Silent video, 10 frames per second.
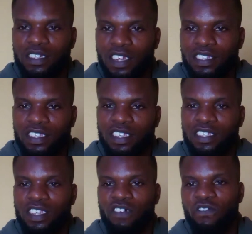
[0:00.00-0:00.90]
this
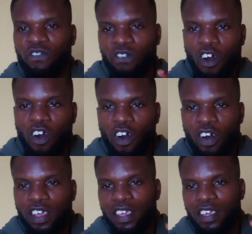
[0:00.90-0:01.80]
is the
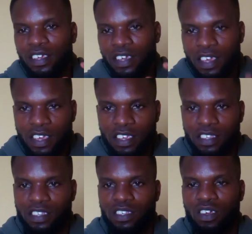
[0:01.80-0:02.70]
four
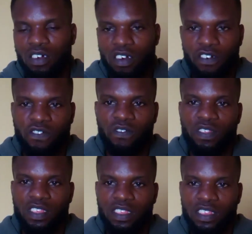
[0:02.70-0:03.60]
keys of
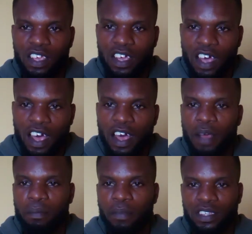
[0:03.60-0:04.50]
the
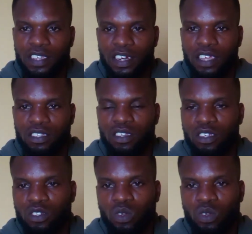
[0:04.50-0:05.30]
car maintenance.